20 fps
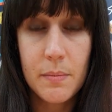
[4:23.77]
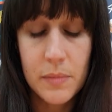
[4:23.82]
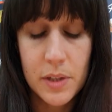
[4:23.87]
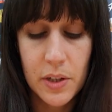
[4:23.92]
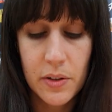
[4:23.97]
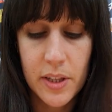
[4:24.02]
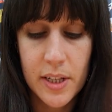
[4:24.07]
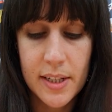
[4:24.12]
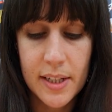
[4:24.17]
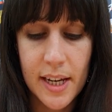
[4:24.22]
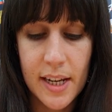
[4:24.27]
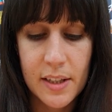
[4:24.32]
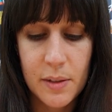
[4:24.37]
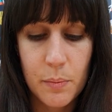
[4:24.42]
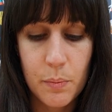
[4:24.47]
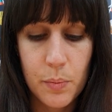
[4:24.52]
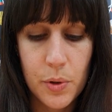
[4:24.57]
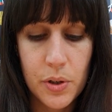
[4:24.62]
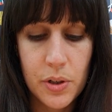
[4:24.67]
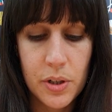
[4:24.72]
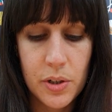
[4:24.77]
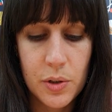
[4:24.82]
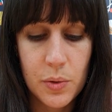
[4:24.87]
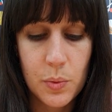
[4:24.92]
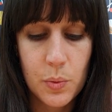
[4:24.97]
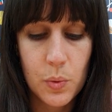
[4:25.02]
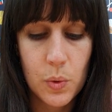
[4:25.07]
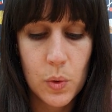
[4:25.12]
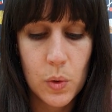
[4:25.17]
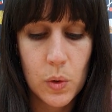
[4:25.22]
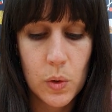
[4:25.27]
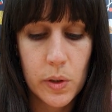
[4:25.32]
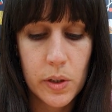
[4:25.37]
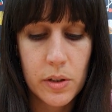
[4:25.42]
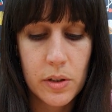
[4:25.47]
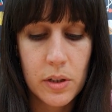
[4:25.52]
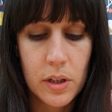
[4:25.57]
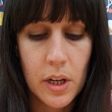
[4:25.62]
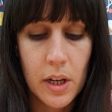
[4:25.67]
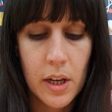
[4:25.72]
So in this case, I'm pushing
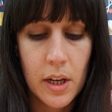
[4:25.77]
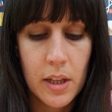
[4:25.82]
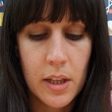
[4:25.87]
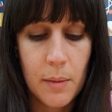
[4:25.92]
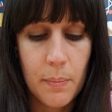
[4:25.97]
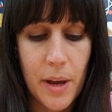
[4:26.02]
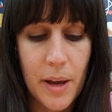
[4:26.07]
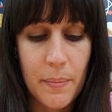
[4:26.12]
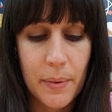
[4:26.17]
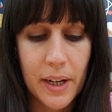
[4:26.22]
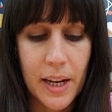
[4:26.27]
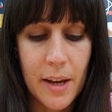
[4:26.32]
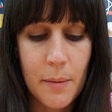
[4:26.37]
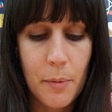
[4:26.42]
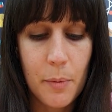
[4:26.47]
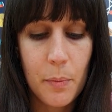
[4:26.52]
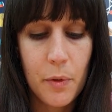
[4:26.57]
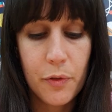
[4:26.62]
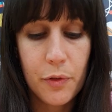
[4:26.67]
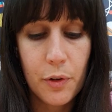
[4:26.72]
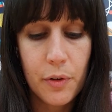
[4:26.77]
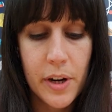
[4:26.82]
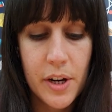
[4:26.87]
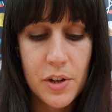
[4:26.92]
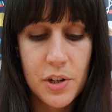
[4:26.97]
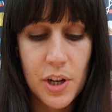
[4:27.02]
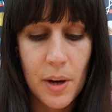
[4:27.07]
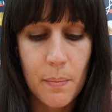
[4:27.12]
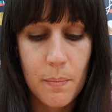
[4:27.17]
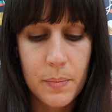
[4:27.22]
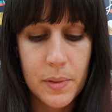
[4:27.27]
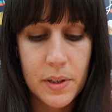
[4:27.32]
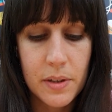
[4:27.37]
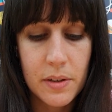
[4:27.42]
towards the paperclip before it jumps.